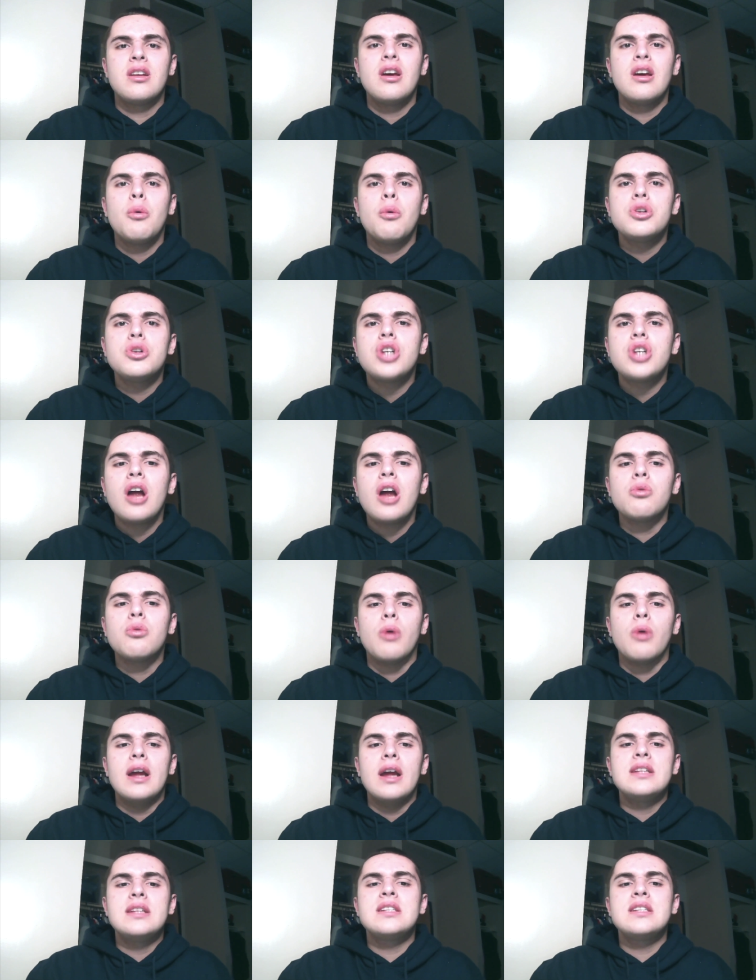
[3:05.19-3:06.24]
When John
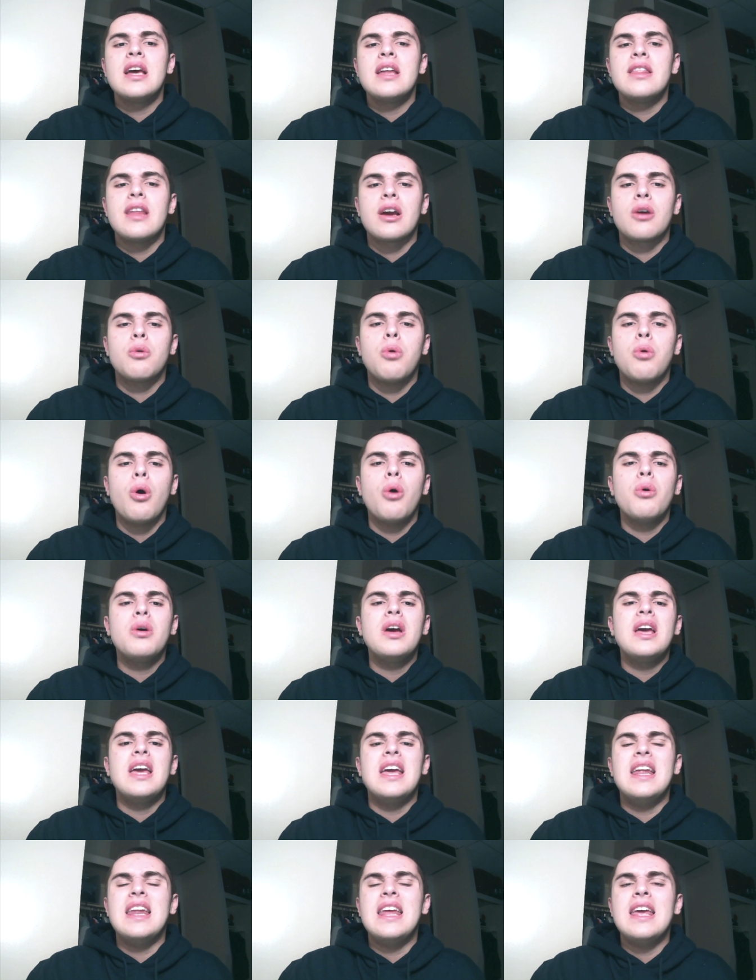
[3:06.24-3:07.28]
writes that, quote,
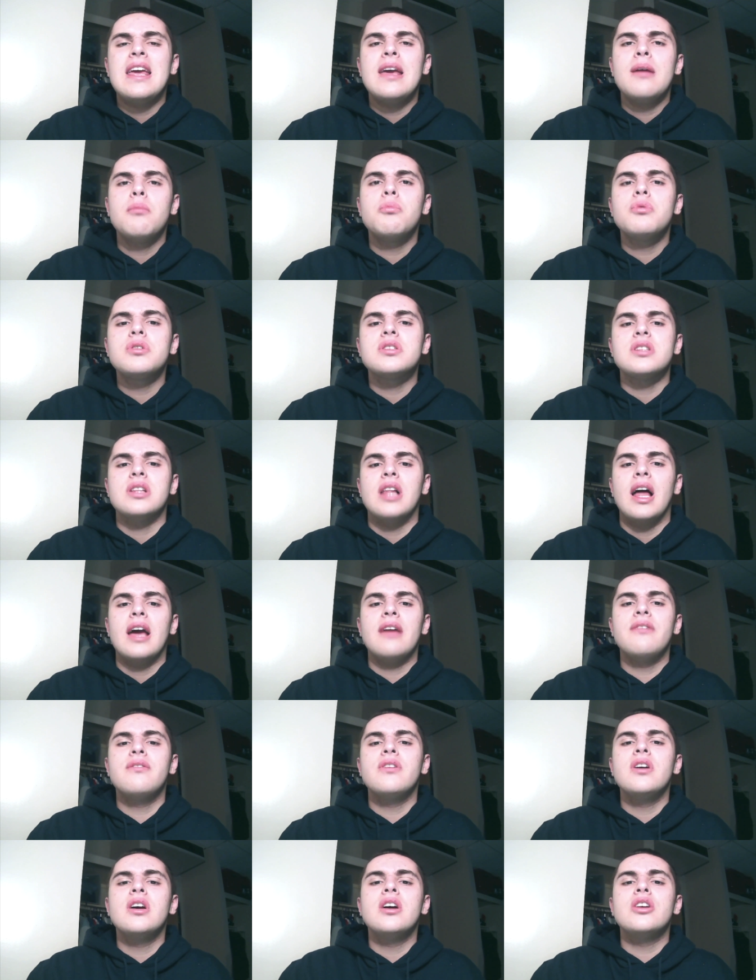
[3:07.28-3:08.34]
"in him was life,"